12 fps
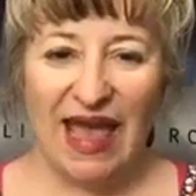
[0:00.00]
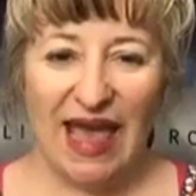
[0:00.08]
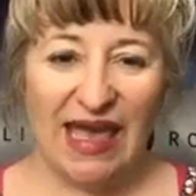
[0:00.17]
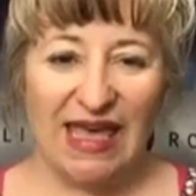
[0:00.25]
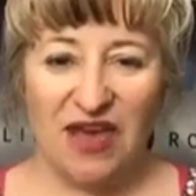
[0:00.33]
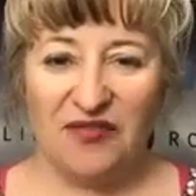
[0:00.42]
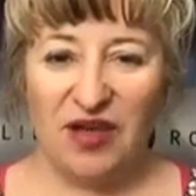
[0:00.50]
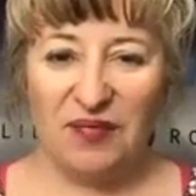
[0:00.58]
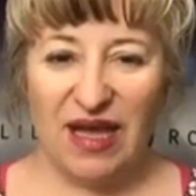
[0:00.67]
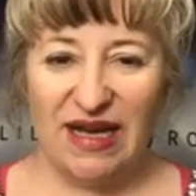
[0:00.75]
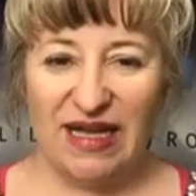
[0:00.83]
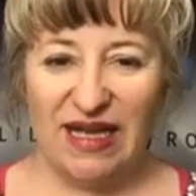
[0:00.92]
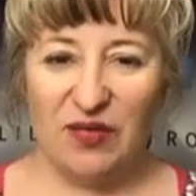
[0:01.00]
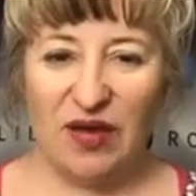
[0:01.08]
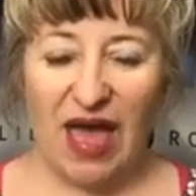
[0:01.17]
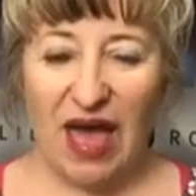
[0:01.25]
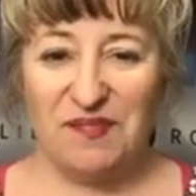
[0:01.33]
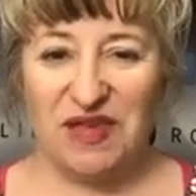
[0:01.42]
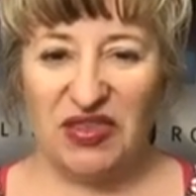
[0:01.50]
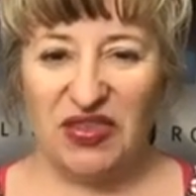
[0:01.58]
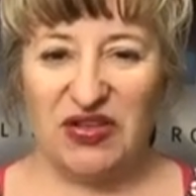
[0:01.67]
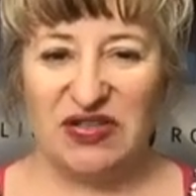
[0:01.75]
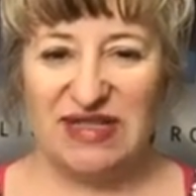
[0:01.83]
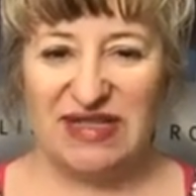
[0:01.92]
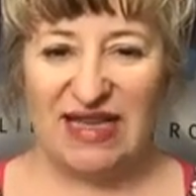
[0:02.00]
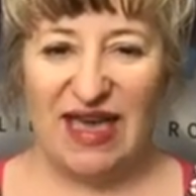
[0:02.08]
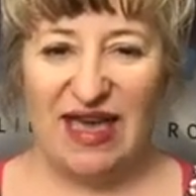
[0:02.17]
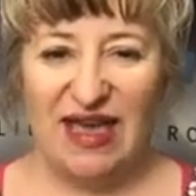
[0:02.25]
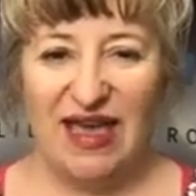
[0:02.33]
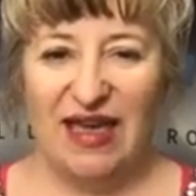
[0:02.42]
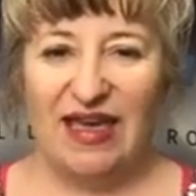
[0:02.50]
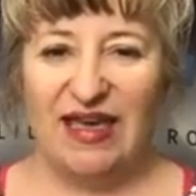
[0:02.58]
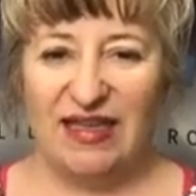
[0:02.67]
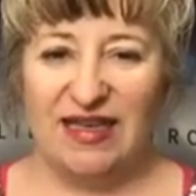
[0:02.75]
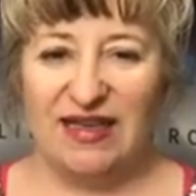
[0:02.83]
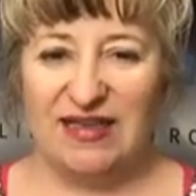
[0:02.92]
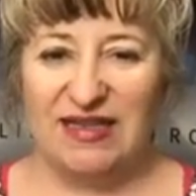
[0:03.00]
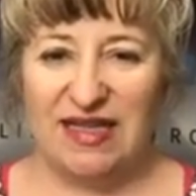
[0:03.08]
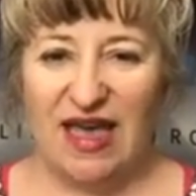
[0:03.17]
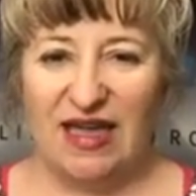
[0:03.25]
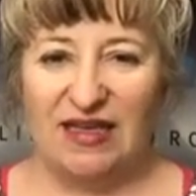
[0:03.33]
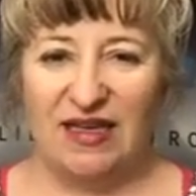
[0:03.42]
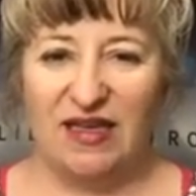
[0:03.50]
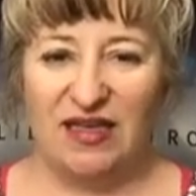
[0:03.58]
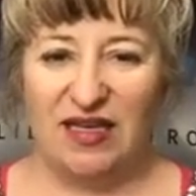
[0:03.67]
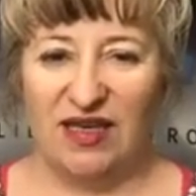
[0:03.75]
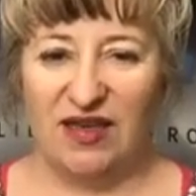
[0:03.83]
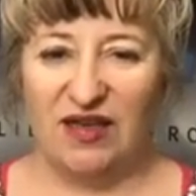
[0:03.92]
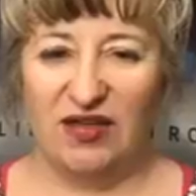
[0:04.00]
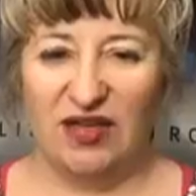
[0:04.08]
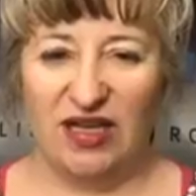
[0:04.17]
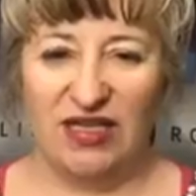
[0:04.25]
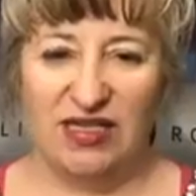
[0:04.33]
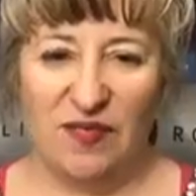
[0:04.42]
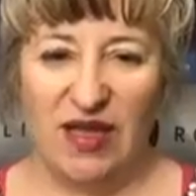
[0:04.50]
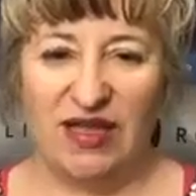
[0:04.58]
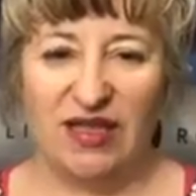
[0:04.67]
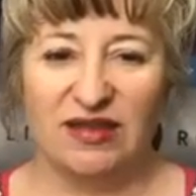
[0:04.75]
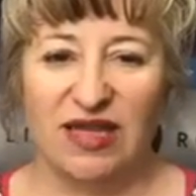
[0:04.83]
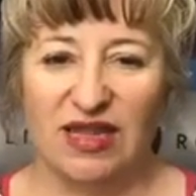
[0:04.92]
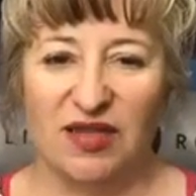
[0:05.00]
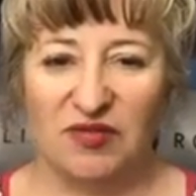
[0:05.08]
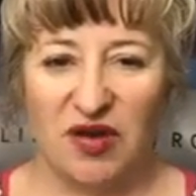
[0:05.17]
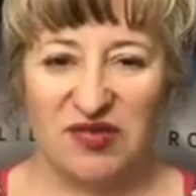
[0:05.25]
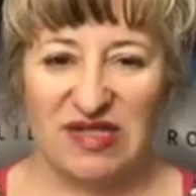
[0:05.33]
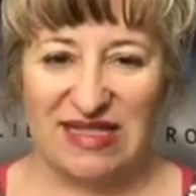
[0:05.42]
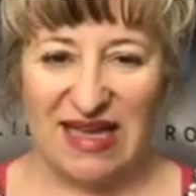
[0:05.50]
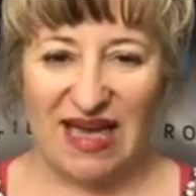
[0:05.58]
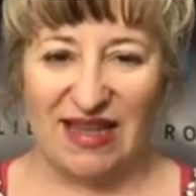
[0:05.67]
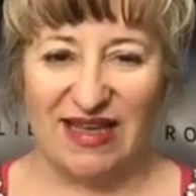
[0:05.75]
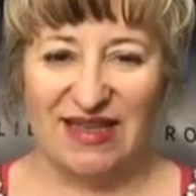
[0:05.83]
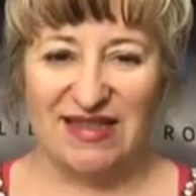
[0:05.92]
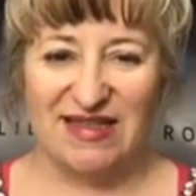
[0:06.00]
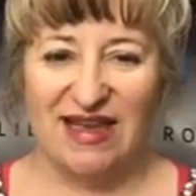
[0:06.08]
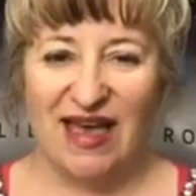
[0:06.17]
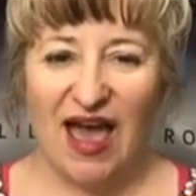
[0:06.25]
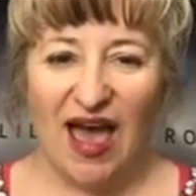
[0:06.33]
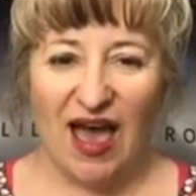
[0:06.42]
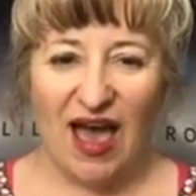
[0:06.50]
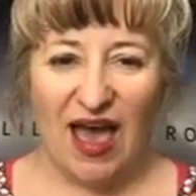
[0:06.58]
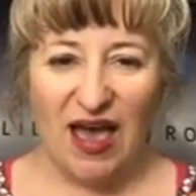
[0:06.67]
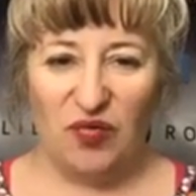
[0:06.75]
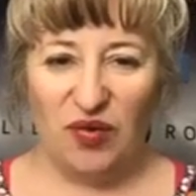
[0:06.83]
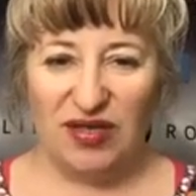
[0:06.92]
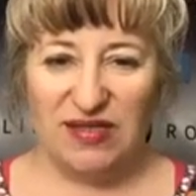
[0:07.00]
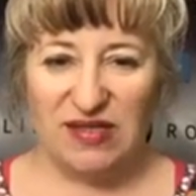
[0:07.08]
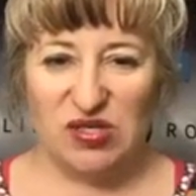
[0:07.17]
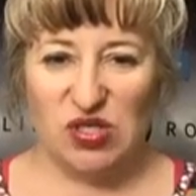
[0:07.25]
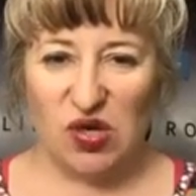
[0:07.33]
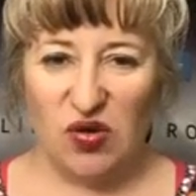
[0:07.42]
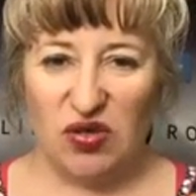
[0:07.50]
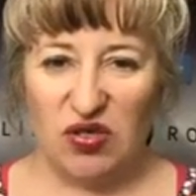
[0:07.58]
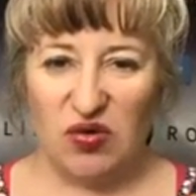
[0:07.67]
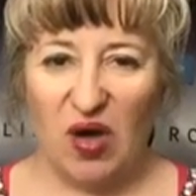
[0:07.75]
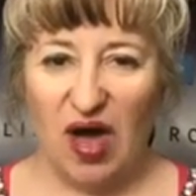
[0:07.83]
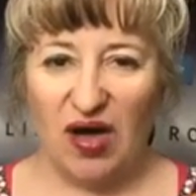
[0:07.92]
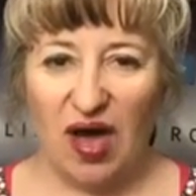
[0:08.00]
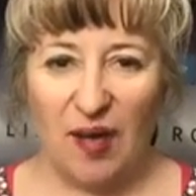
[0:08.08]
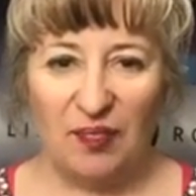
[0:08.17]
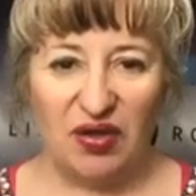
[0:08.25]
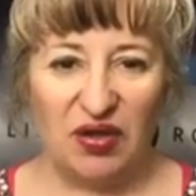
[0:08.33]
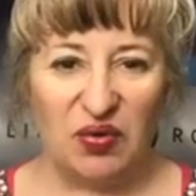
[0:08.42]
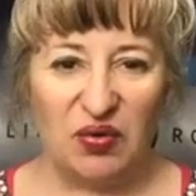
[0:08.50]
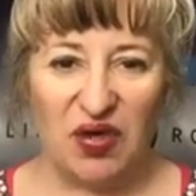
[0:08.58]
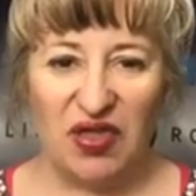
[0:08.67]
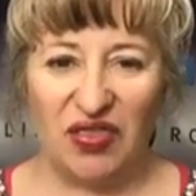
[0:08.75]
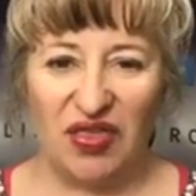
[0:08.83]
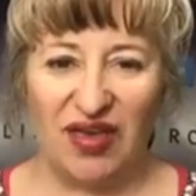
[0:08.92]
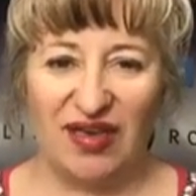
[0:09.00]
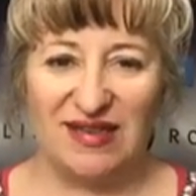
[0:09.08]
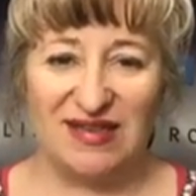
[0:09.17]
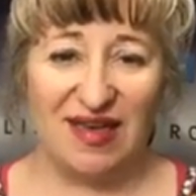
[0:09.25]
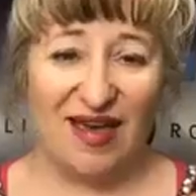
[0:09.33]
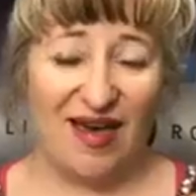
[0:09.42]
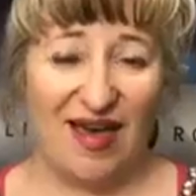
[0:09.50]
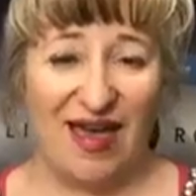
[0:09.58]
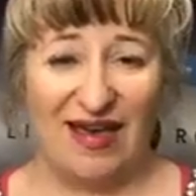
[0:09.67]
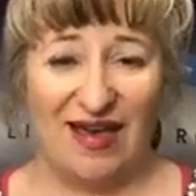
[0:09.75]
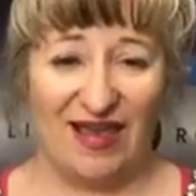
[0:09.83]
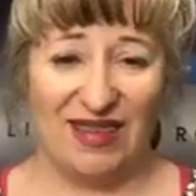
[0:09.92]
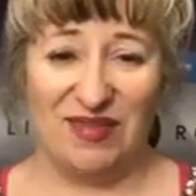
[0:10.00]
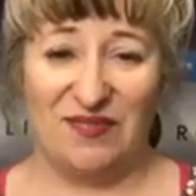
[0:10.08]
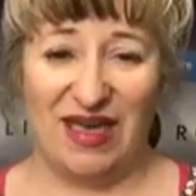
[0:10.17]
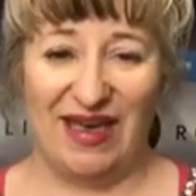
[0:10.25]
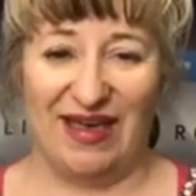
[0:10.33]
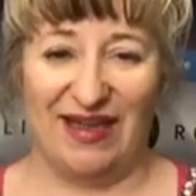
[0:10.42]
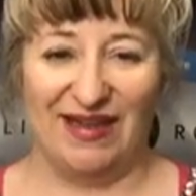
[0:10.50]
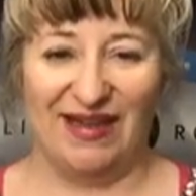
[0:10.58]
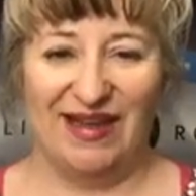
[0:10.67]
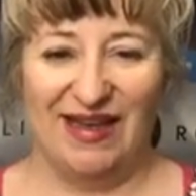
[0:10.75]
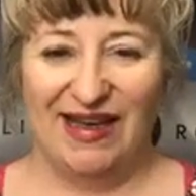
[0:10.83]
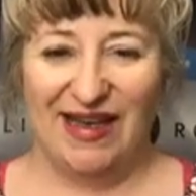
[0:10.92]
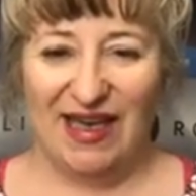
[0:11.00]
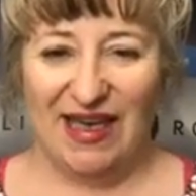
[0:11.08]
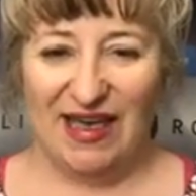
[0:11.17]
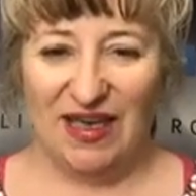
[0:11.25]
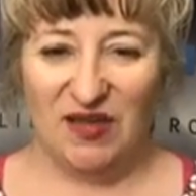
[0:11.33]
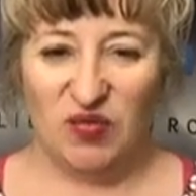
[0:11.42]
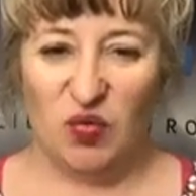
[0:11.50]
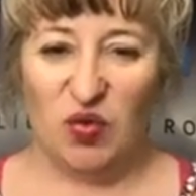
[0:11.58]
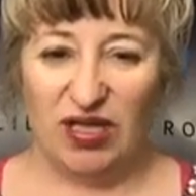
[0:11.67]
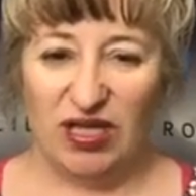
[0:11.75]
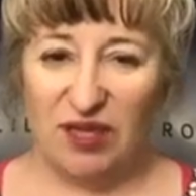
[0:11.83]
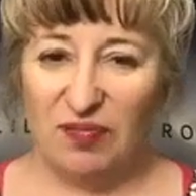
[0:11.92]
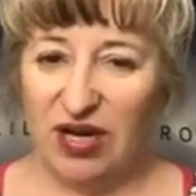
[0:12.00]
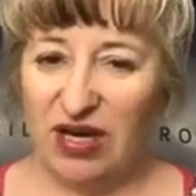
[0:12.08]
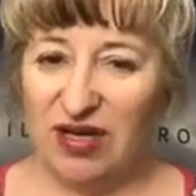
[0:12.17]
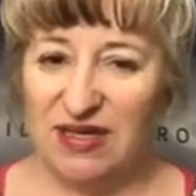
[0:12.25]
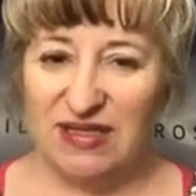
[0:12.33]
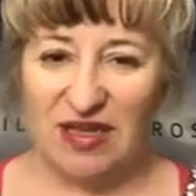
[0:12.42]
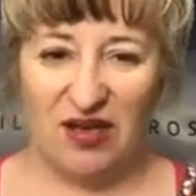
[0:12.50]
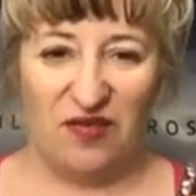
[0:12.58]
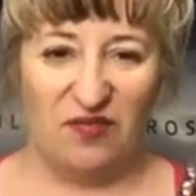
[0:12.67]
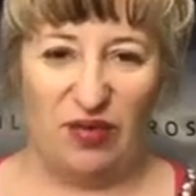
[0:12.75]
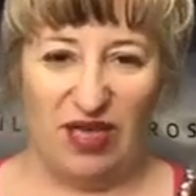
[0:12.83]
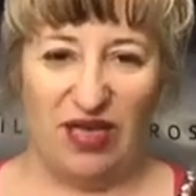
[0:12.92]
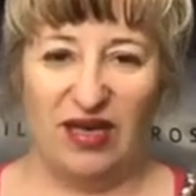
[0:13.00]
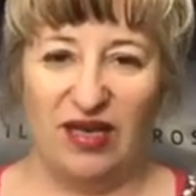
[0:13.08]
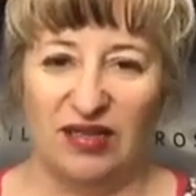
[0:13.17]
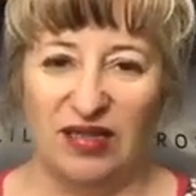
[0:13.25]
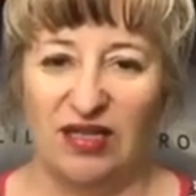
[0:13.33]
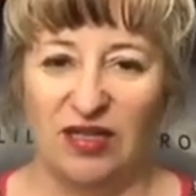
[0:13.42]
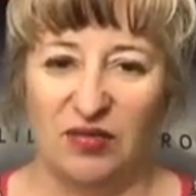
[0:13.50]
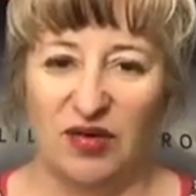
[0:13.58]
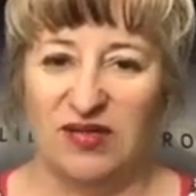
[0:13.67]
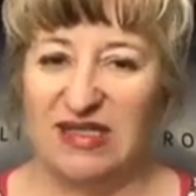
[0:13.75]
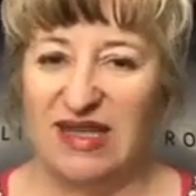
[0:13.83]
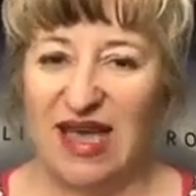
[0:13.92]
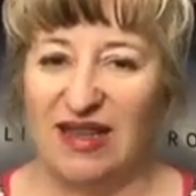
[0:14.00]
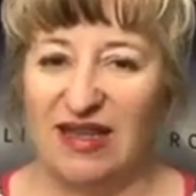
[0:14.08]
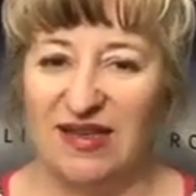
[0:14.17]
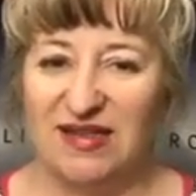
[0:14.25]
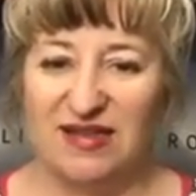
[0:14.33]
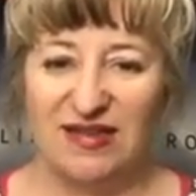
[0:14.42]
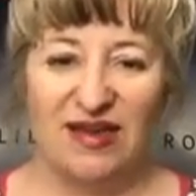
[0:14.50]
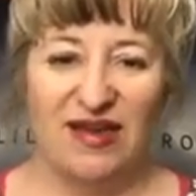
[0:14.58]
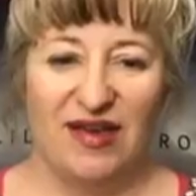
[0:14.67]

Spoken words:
Hey everybody, happy Thursday. It is Tanya here, your independent Lilla Rose stylist. I wanted to show you a couple cool things that I got in the mail. And one of the perks of being a Lilla Rose stylist